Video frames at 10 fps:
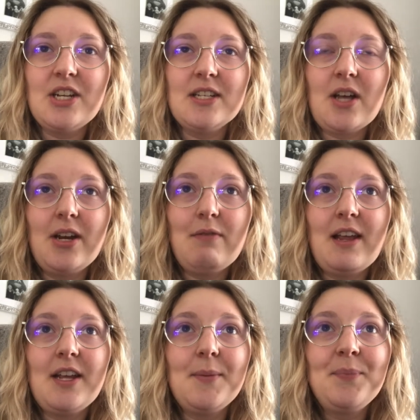It's kind of
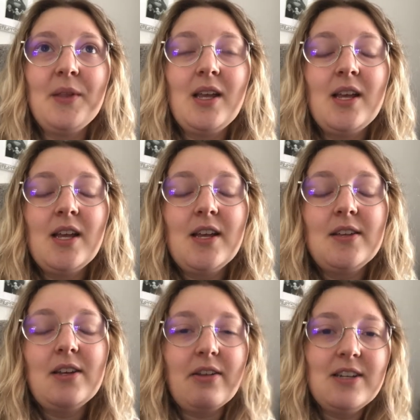like
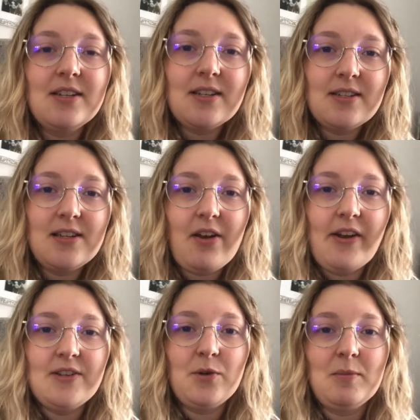
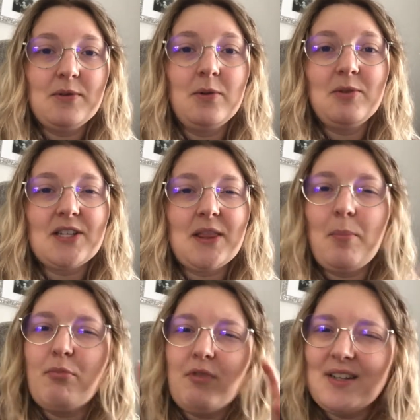1969 is almost like the
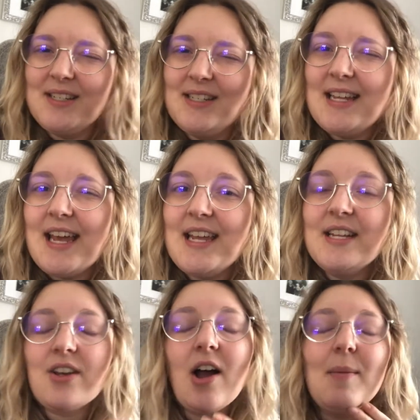present day
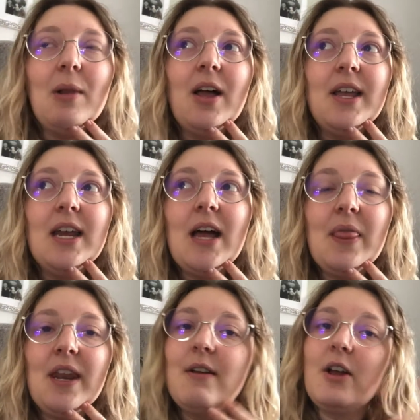timeline, and
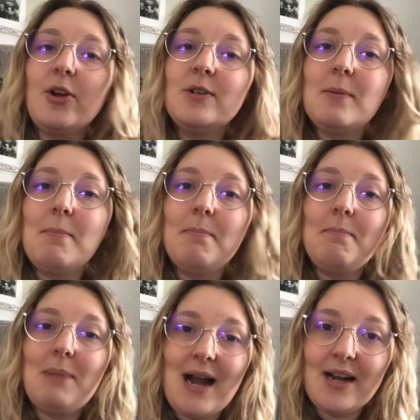then it goes
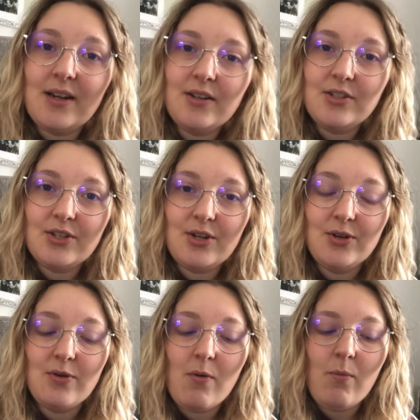back
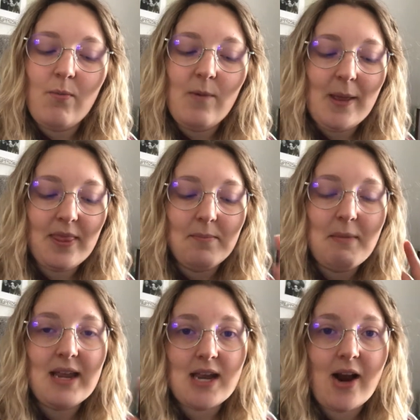to when the
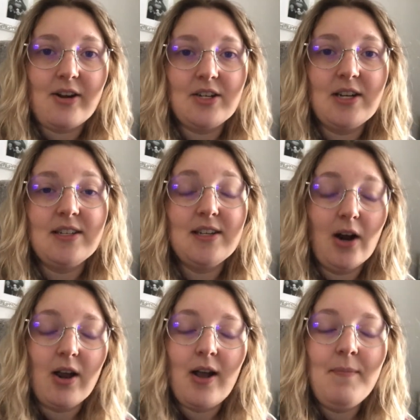main character is
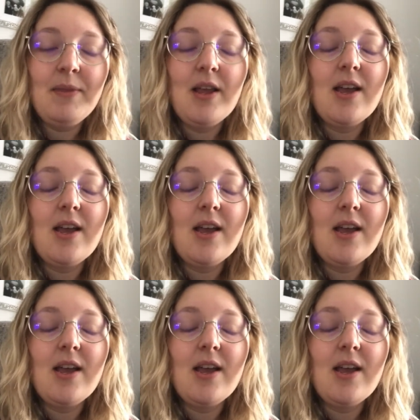younger,